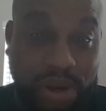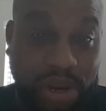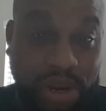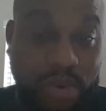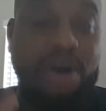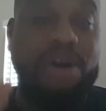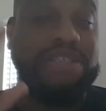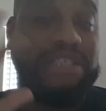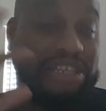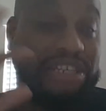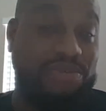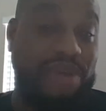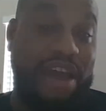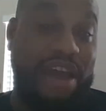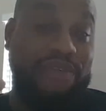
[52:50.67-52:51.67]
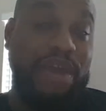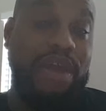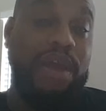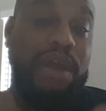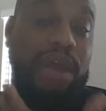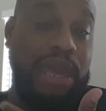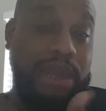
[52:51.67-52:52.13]
wall, because I do have
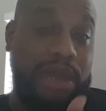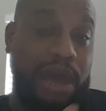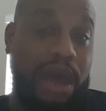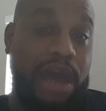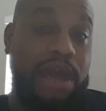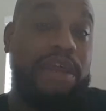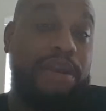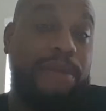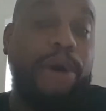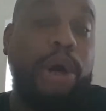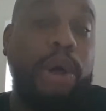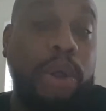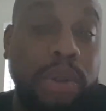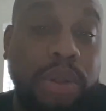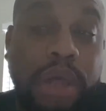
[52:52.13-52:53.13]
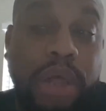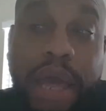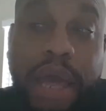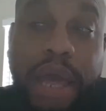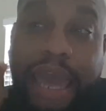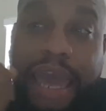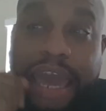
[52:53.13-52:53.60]
it cut in a bowl,
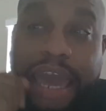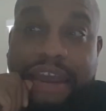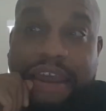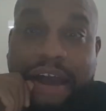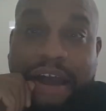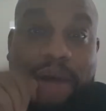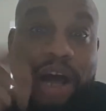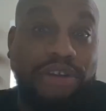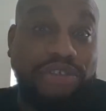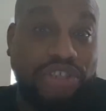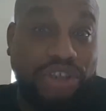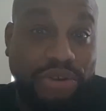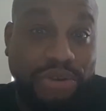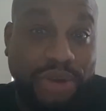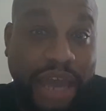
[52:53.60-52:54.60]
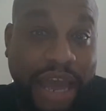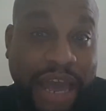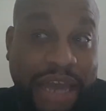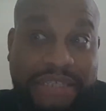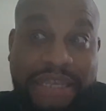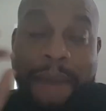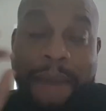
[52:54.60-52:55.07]
and I'll show you
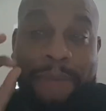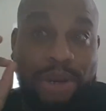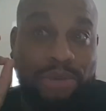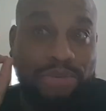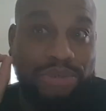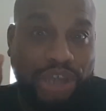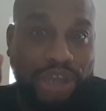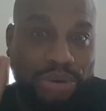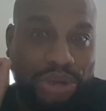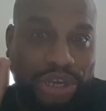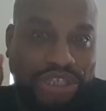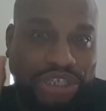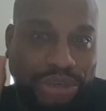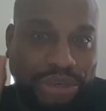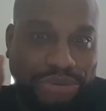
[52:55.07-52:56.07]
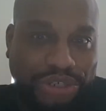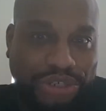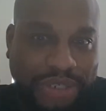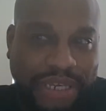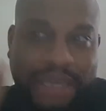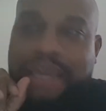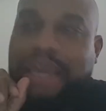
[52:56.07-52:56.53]
guys. But it was so good, so juicy.